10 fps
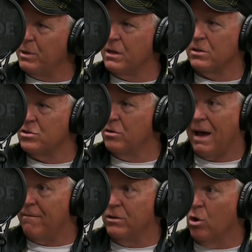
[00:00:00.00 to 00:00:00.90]
because you
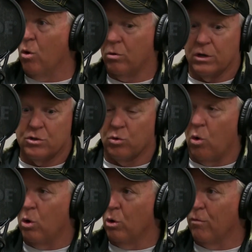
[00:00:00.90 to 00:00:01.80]
have no
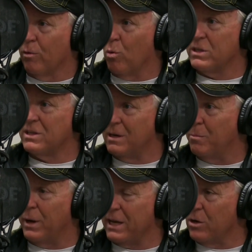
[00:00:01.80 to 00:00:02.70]
control over what's going to
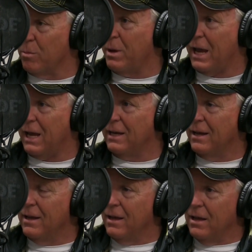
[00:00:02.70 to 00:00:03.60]
bite your bait,
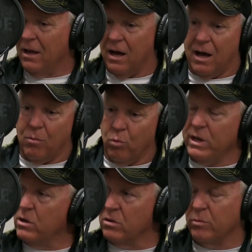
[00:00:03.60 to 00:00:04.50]

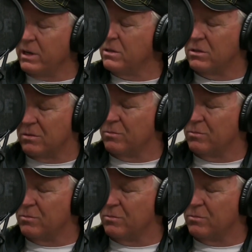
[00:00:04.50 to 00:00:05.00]
we